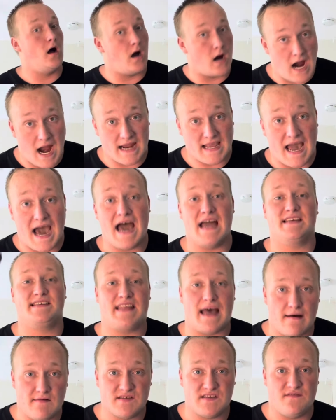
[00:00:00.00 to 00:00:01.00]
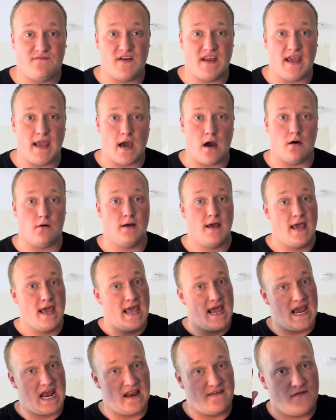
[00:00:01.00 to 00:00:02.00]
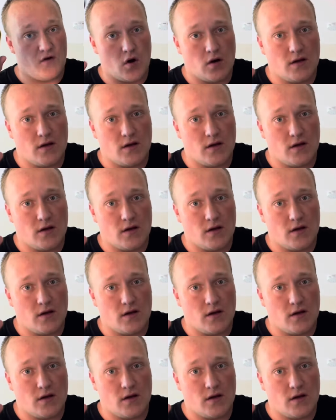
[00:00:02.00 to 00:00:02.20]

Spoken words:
All right, guys, that was the video. And if you're